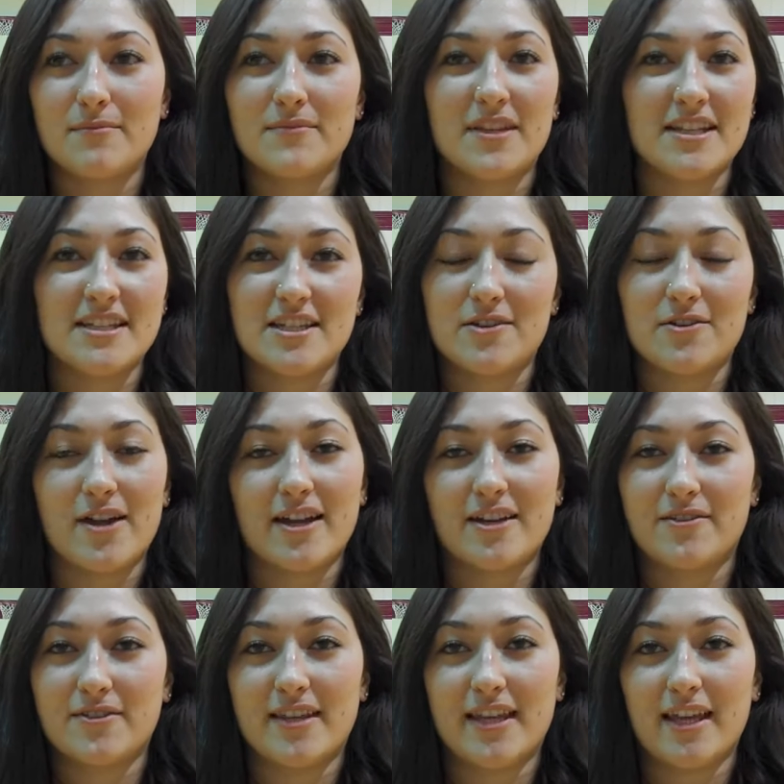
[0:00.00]
This year, I
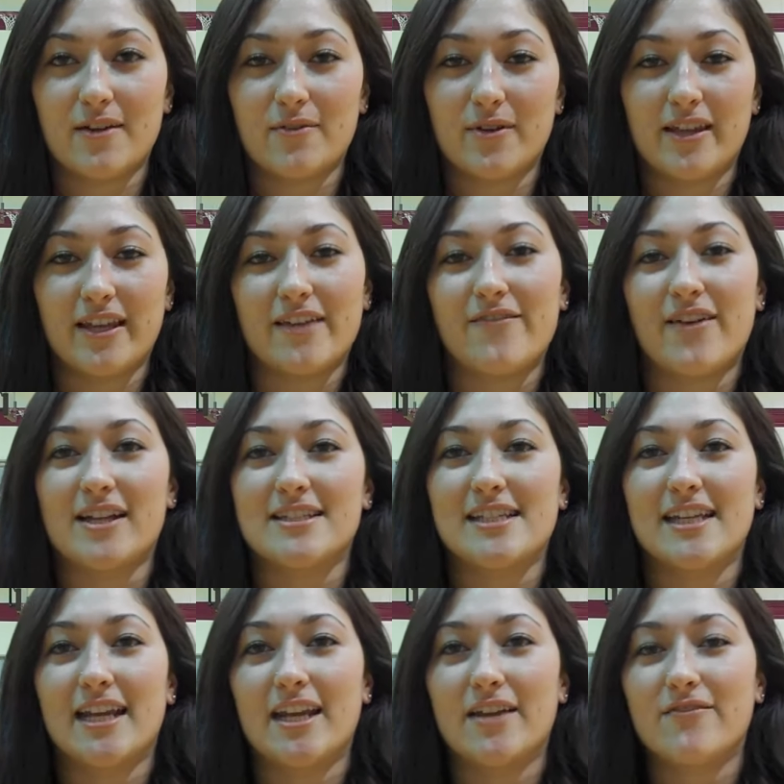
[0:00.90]
don't think it really
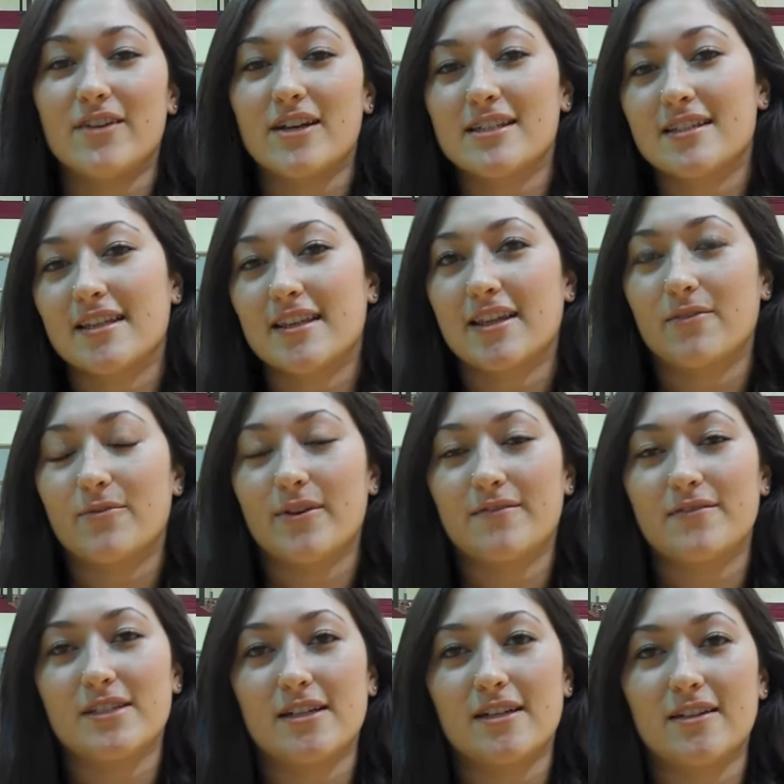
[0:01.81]
affected any of us. I think
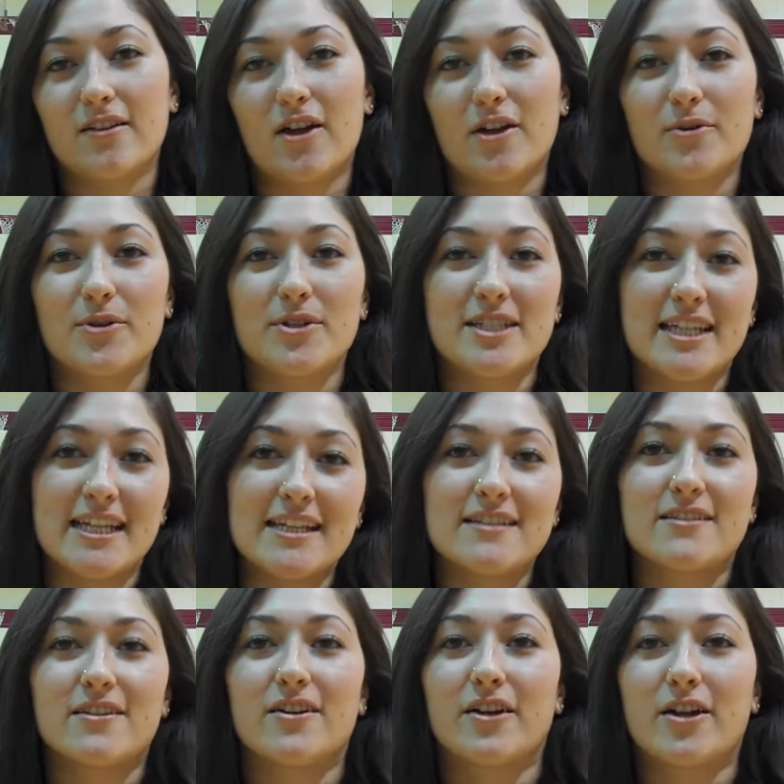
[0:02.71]
we've done a lot of
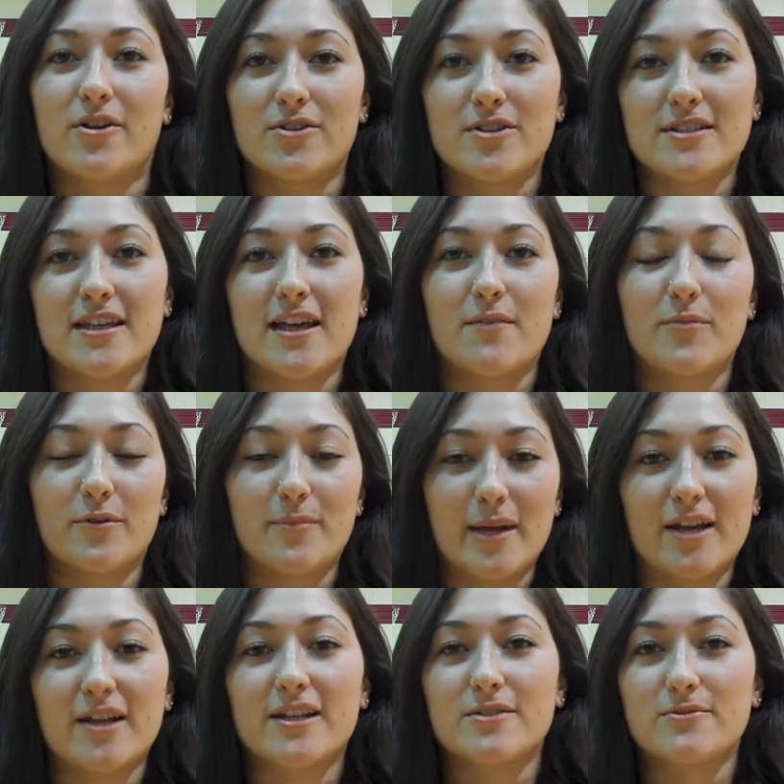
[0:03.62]
routines, and our coaches have
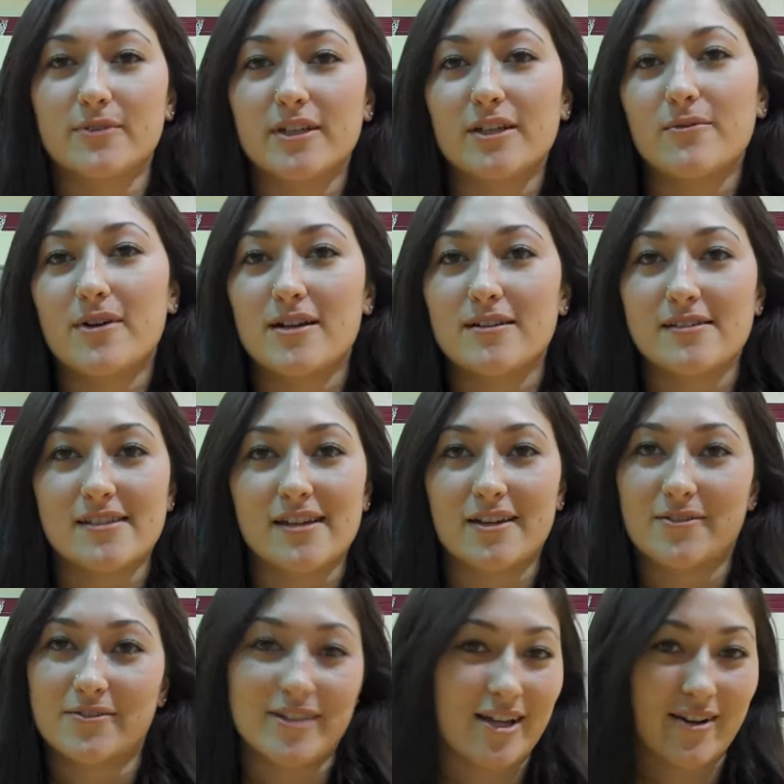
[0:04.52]
prepared us really well, so
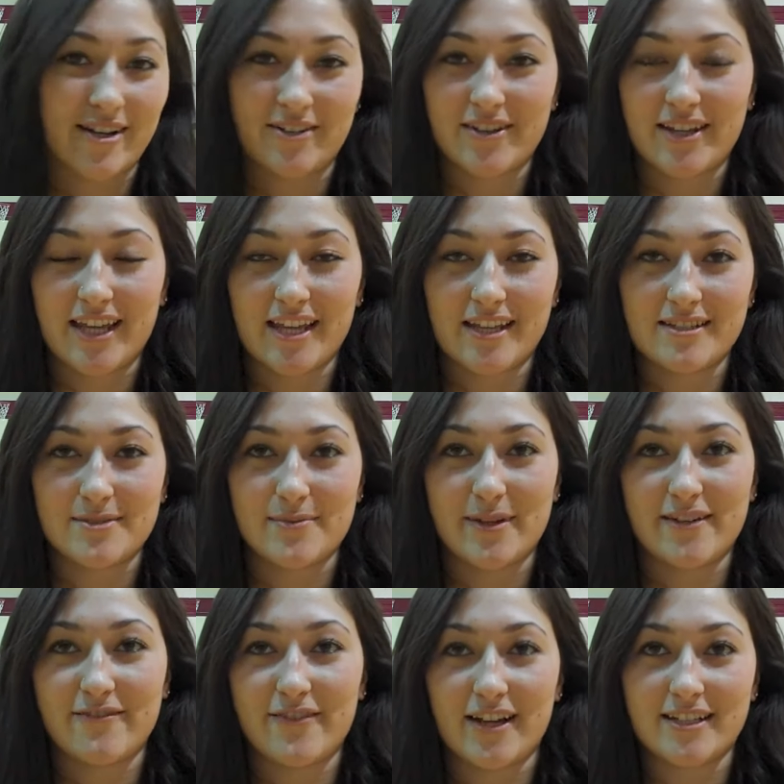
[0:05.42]
no, I don't think it's
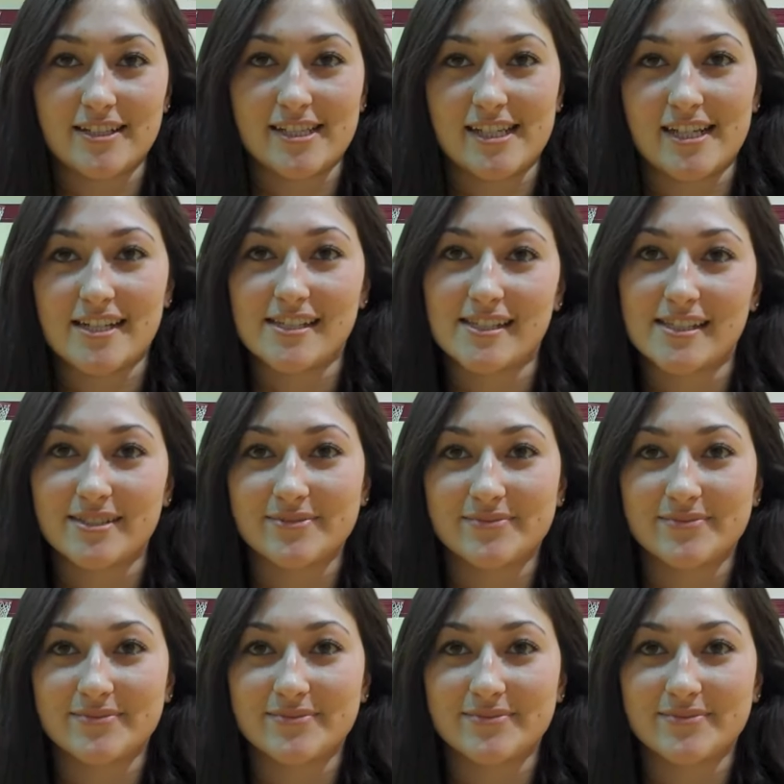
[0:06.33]
been affecting us.